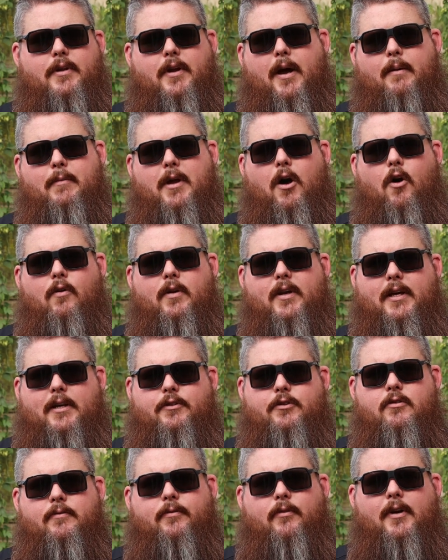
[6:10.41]
and I only get
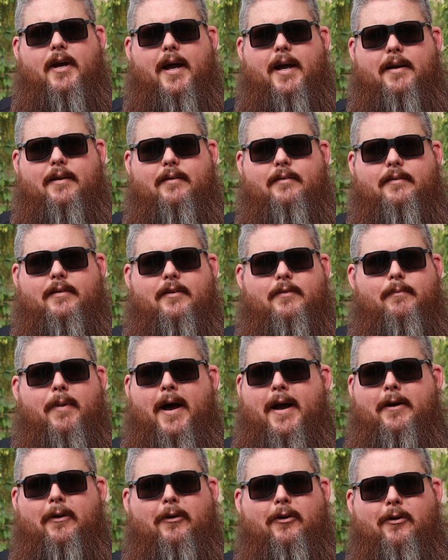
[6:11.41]
2 varieties because
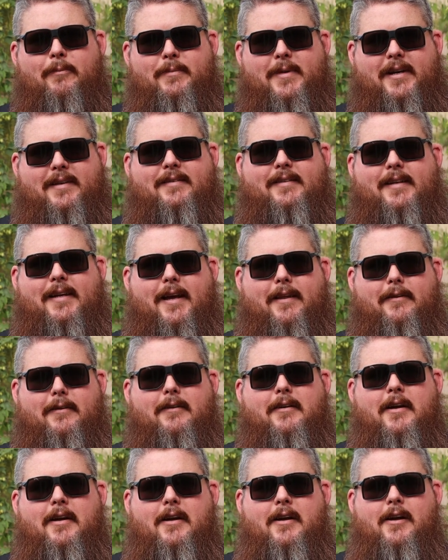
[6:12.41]
mine are all mixed together.